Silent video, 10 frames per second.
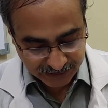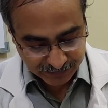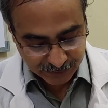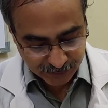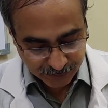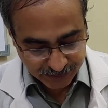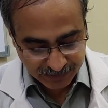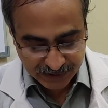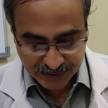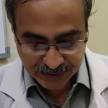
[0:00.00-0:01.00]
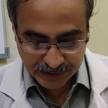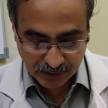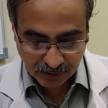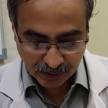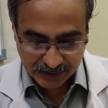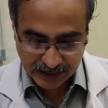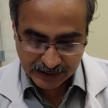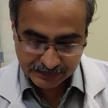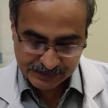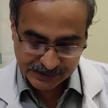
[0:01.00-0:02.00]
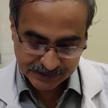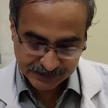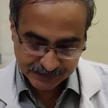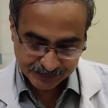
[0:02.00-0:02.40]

can be rudimentary or absent.